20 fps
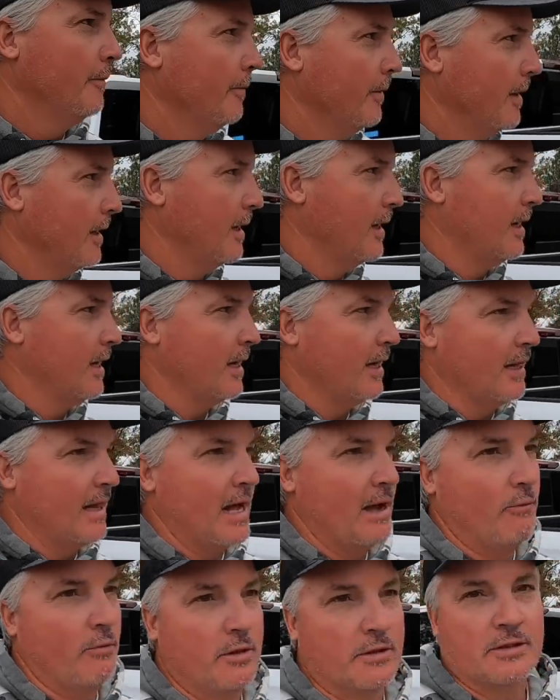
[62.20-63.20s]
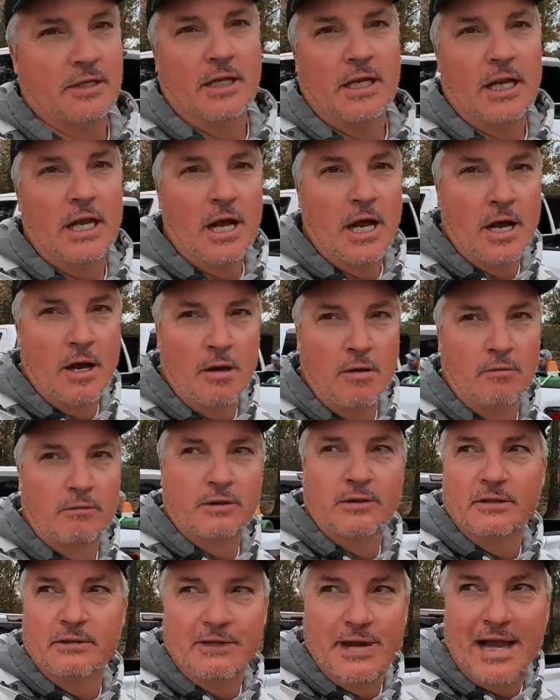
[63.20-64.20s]
Man, that was a
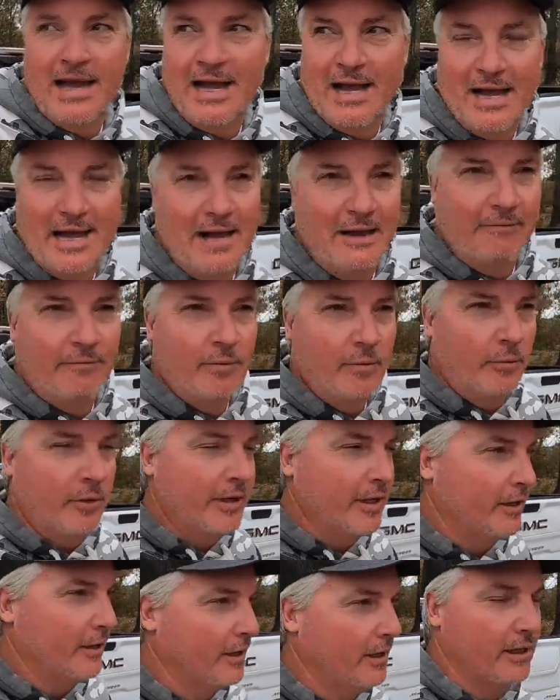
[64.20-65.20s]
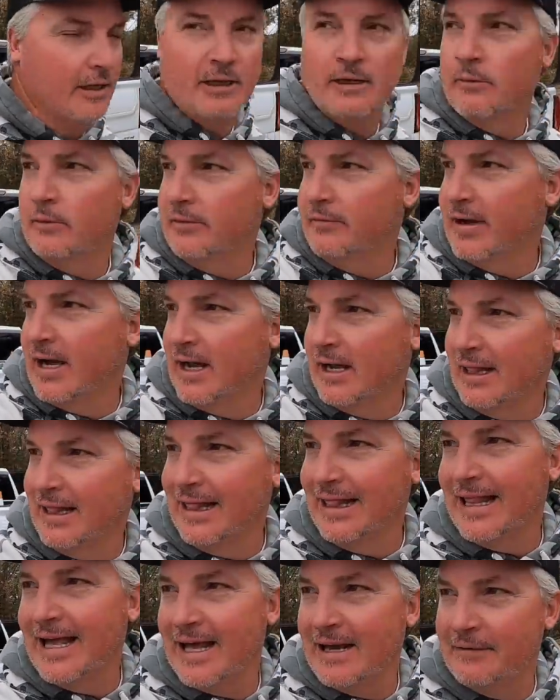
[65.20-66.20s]
long drive, but we are here. We've got a
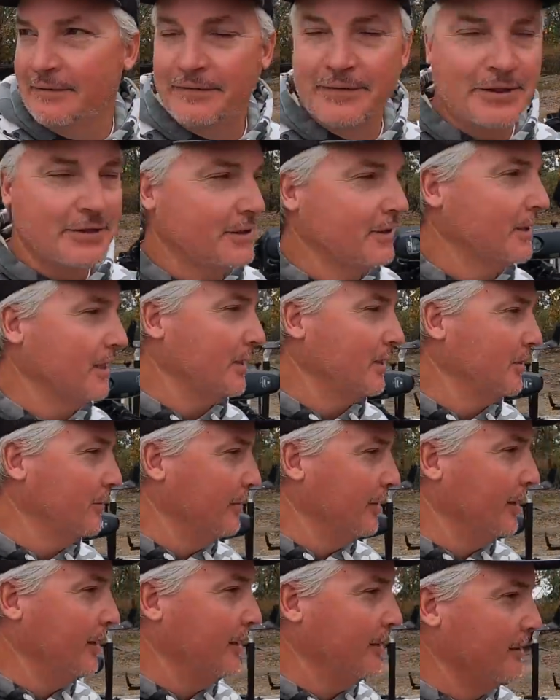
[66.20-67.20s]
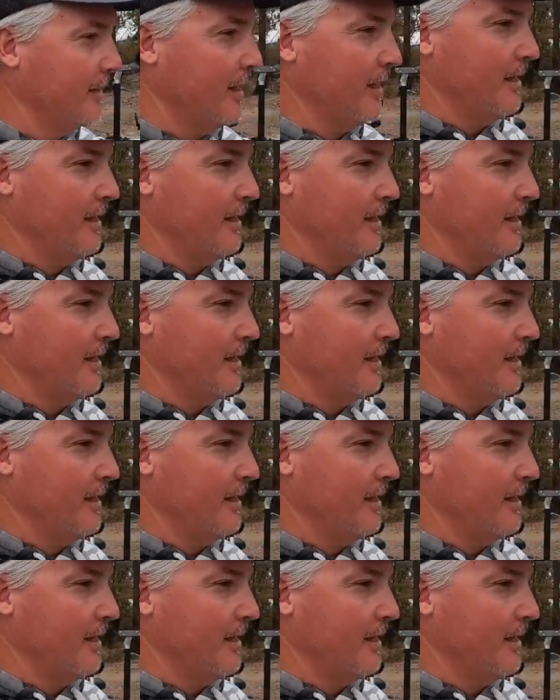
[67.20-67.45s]
lot of fishing to do here